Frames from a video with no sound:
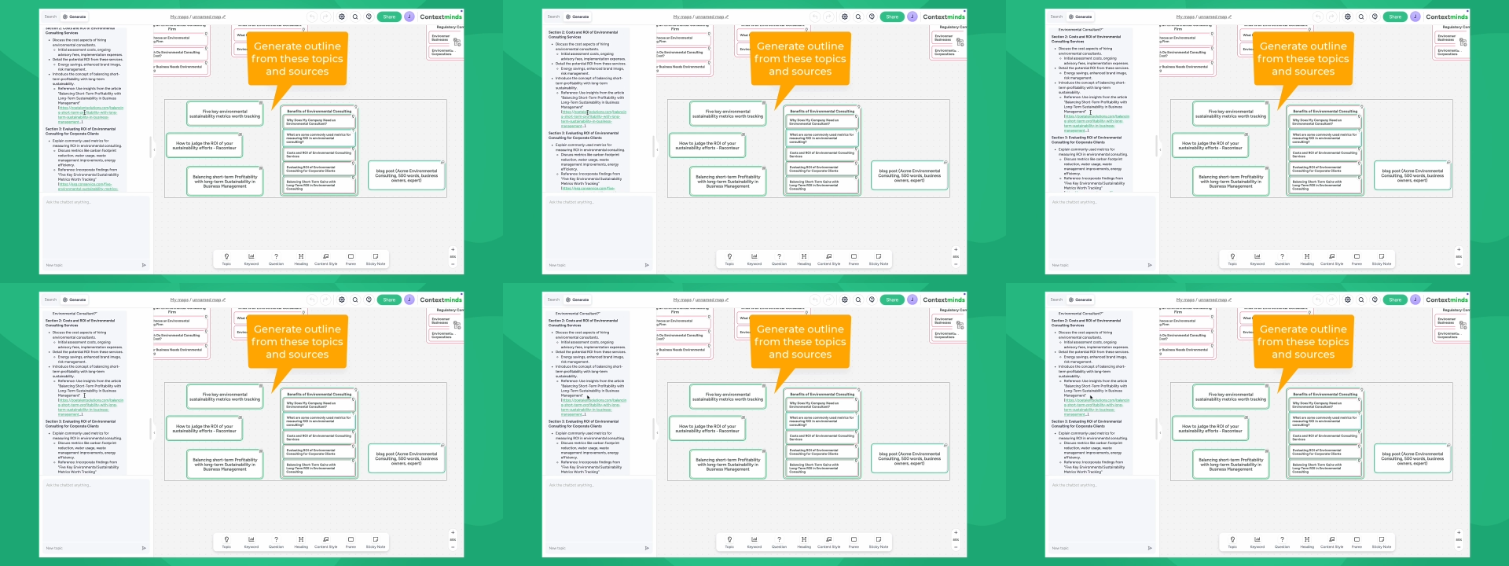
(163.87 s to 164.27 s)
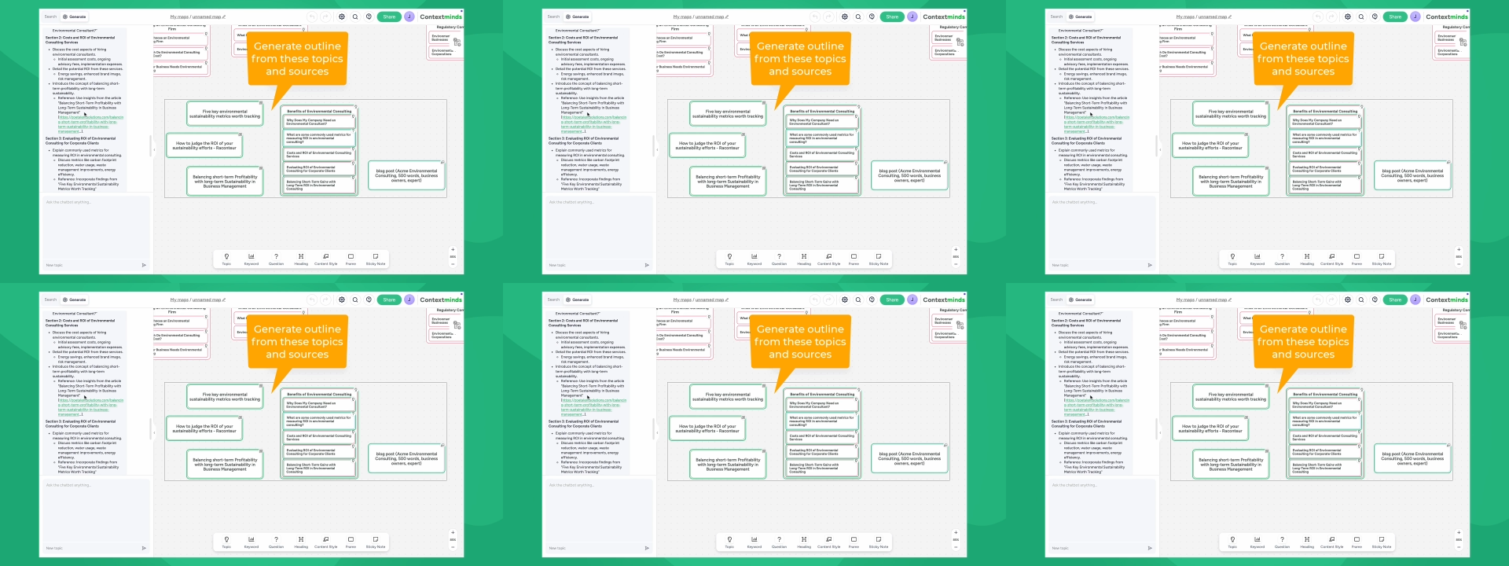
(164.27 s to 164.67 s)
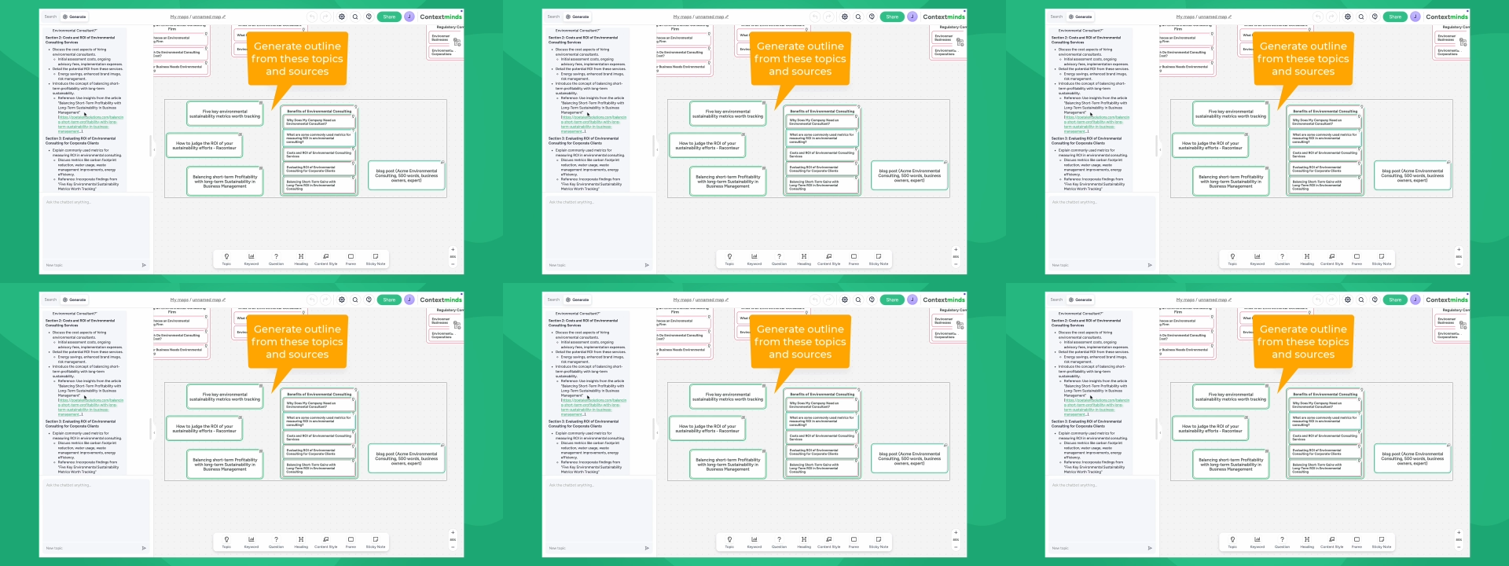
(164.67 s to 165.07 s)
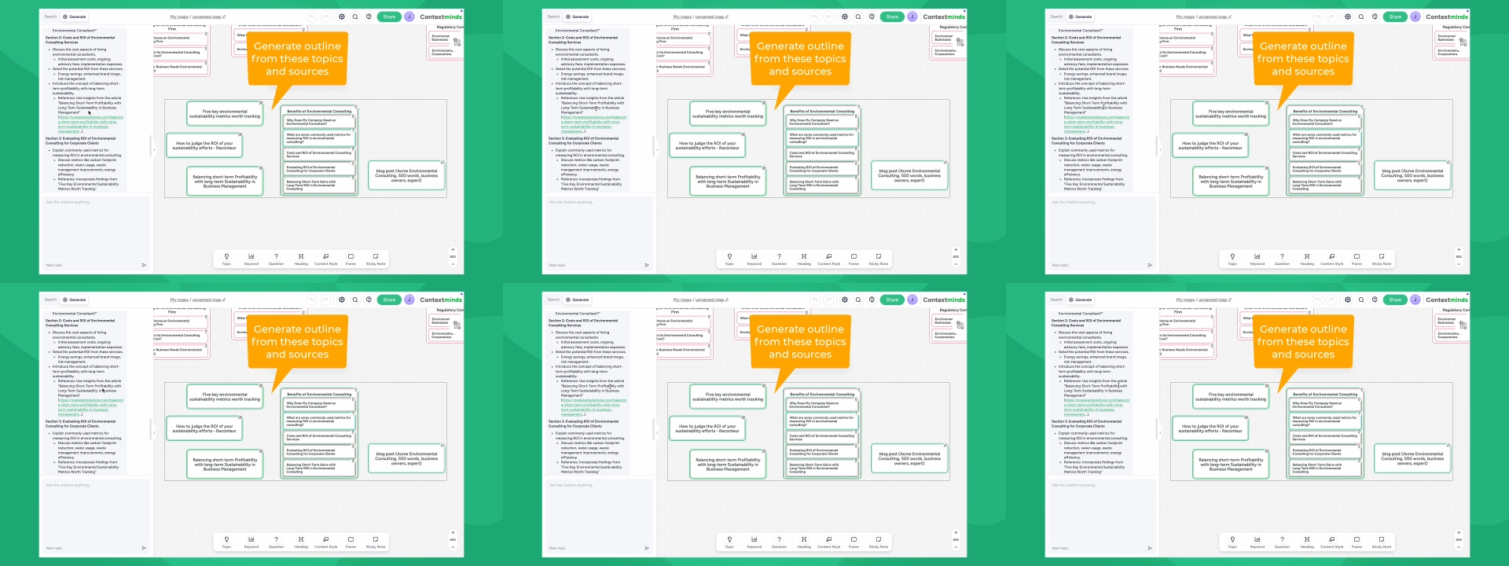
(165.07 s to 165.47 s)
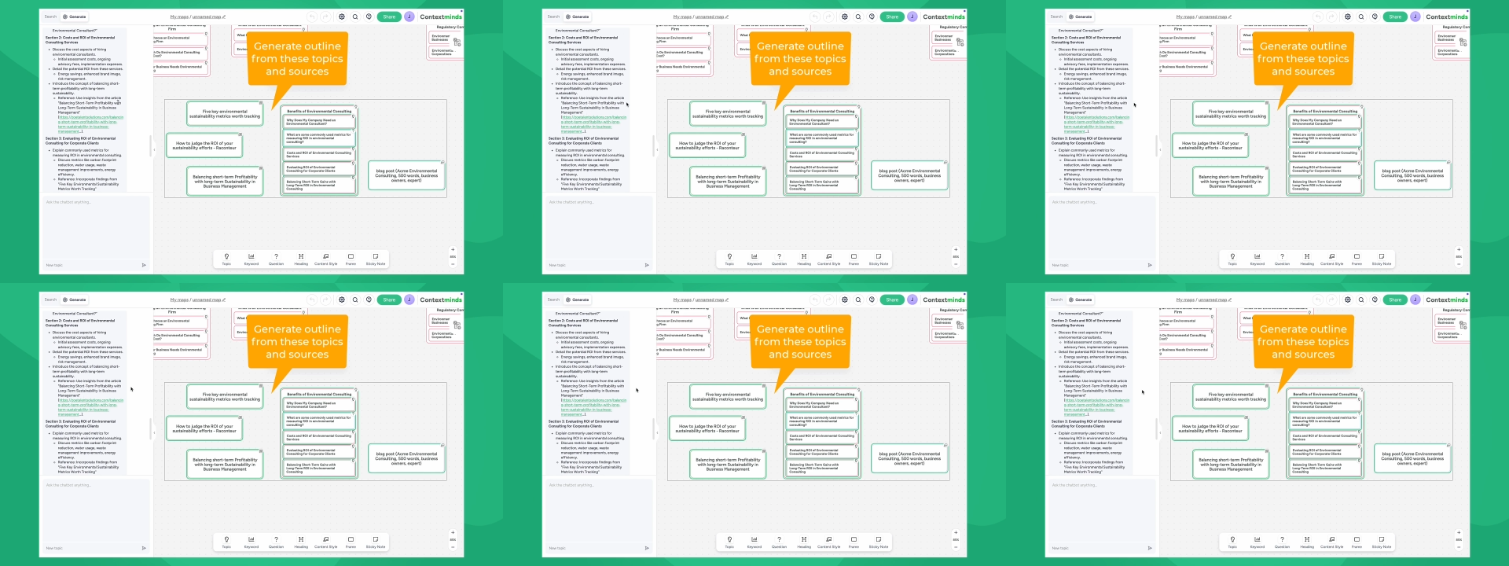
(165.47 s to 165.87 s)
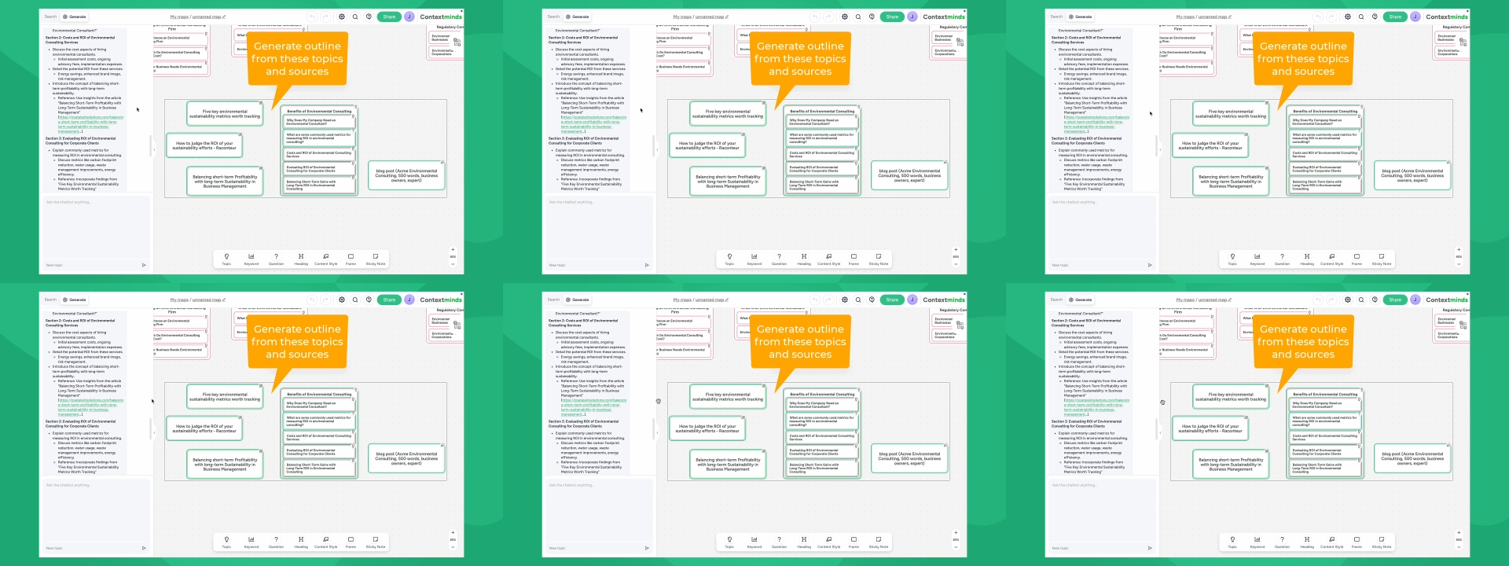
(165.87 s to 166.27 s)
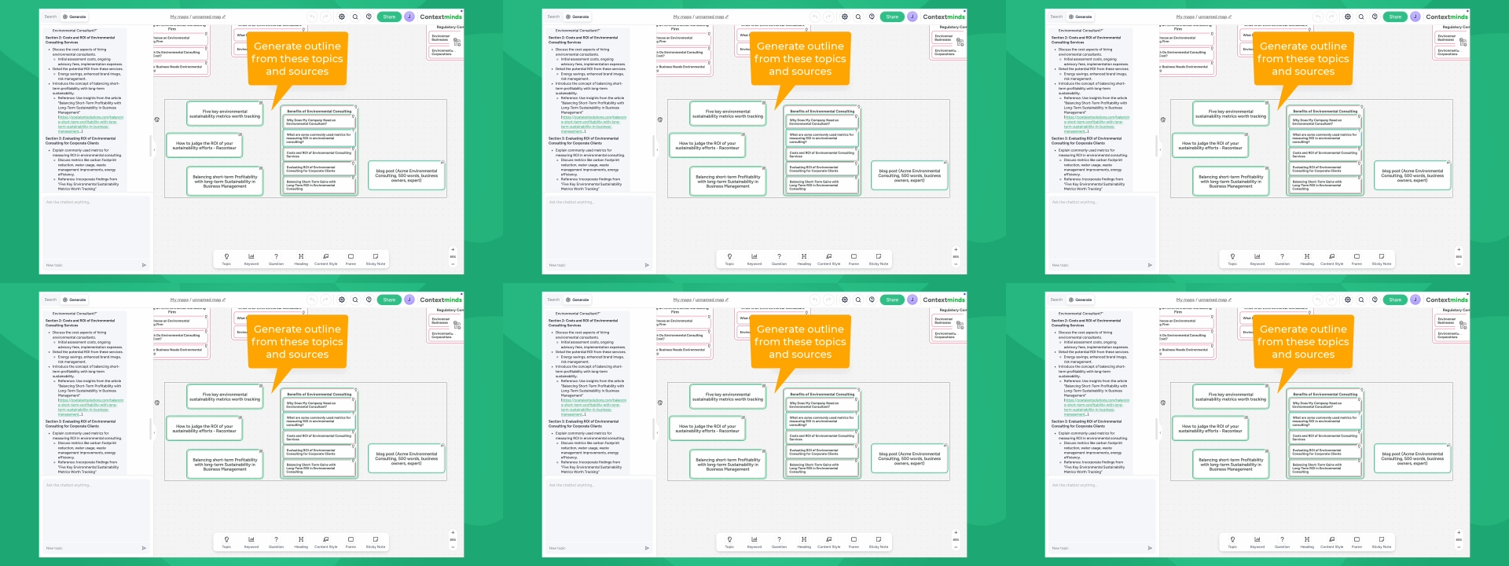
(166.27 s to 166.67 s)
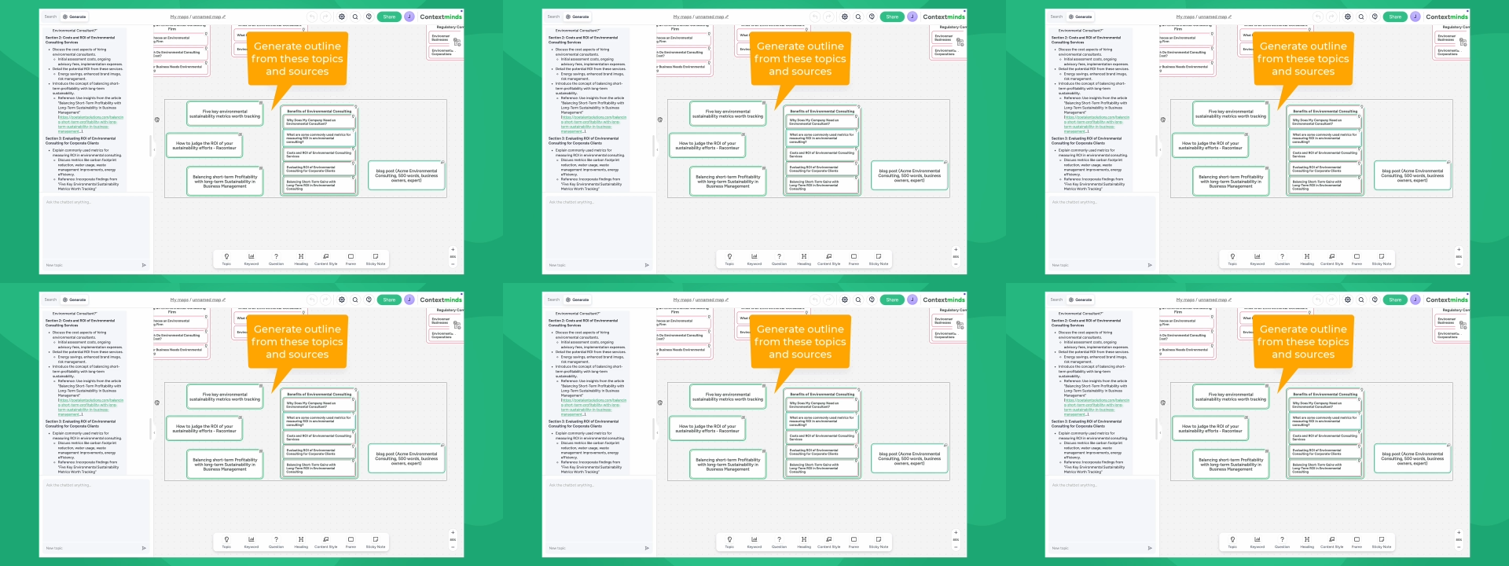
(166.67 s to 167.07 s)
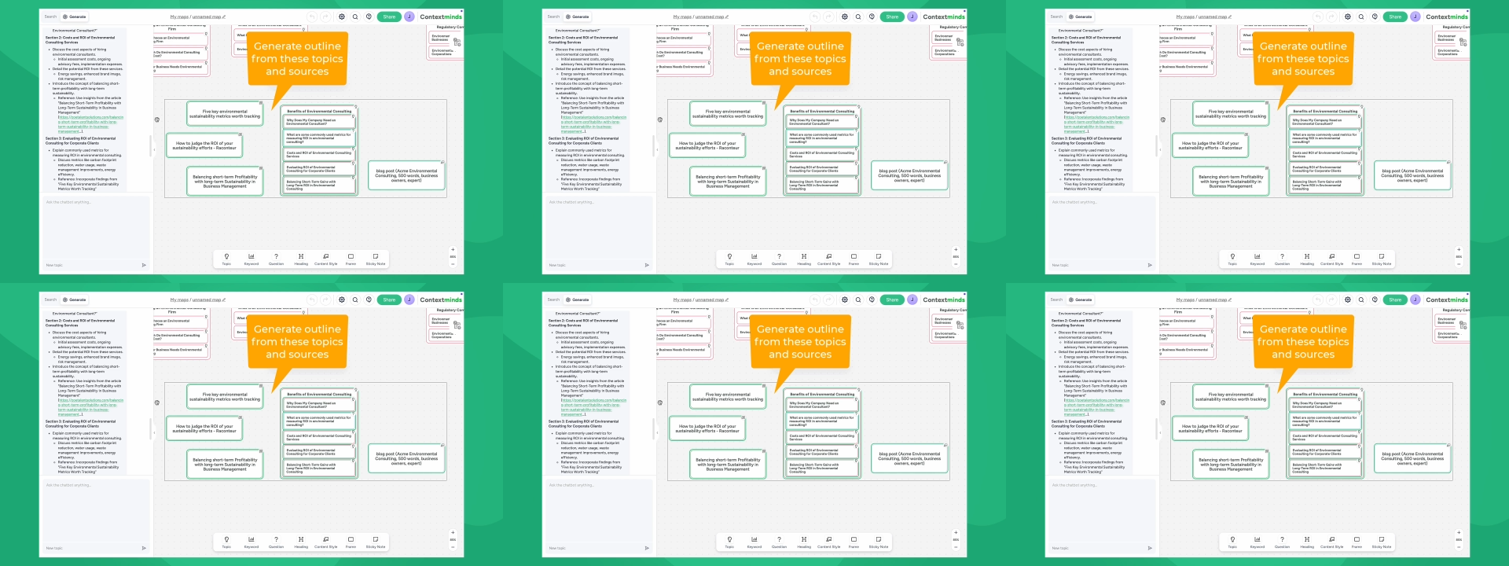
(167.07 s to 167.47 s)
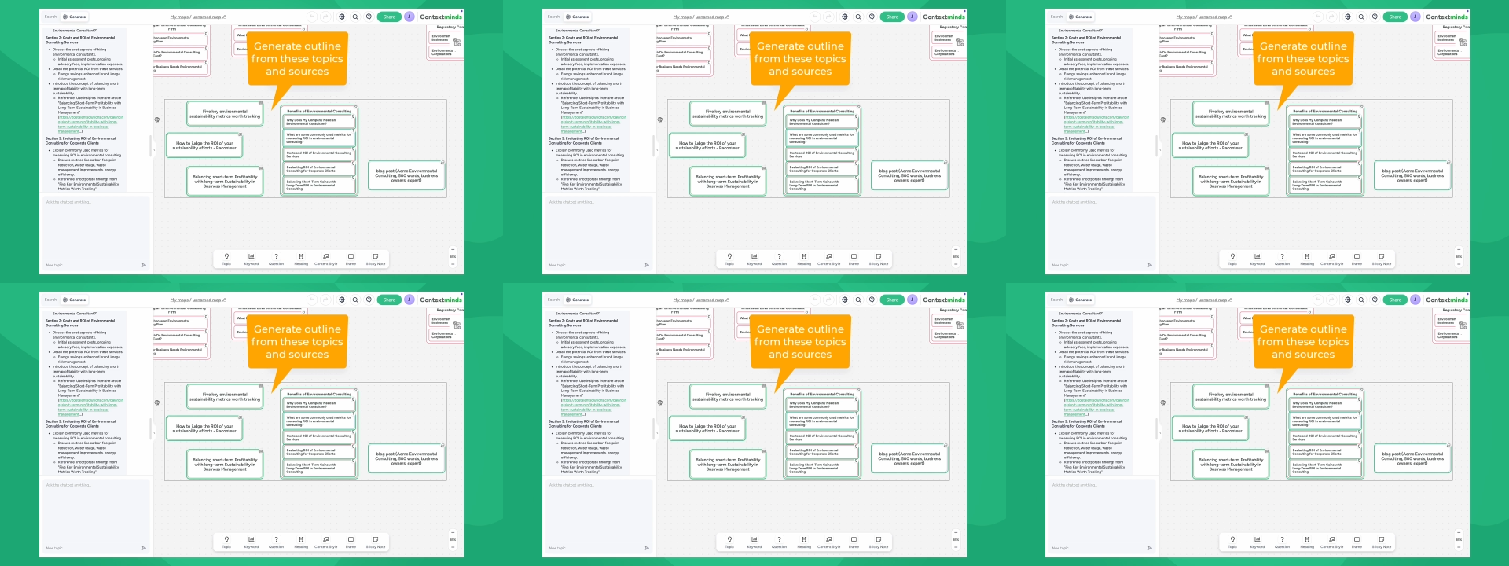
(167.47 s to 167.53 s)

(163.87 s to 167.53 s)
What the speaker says: [unreadable: no face in view]